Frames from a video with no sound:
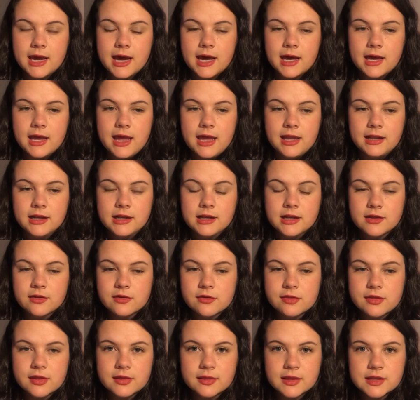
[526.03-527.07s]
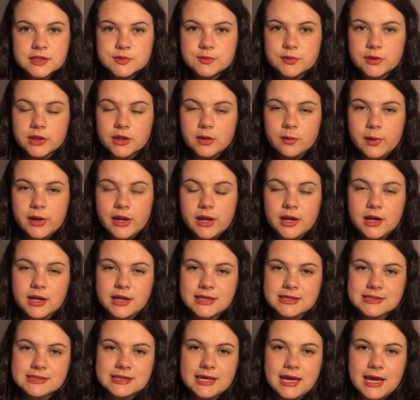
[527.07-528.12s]
yeah, and another thing that's really
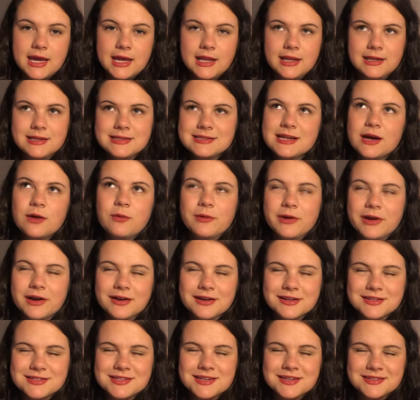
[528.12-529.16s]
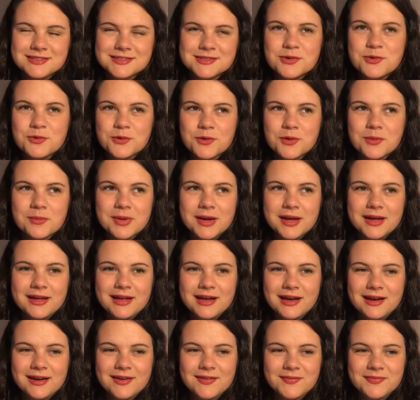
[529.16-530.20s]
weird is that it's not weird, it's cool,
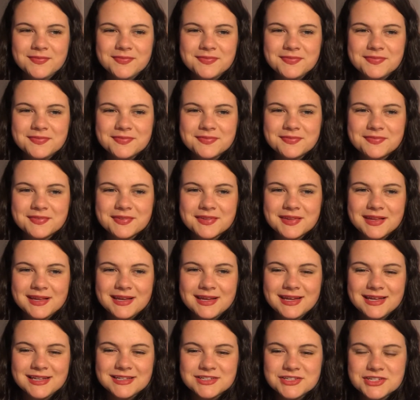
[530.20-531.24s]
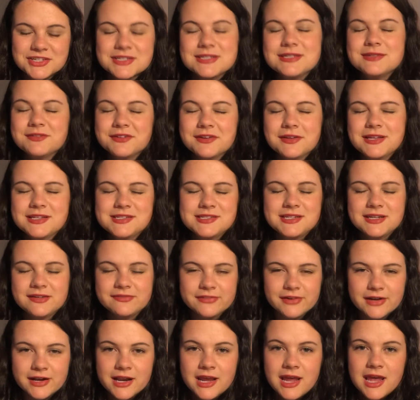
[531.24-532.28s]
but it's
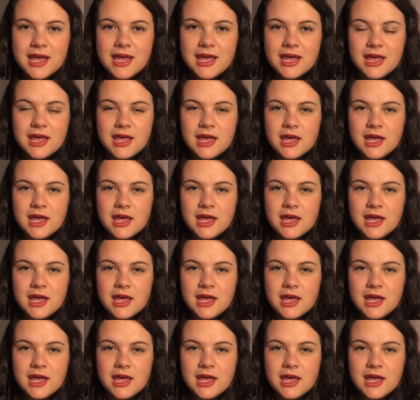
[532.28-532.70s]
different.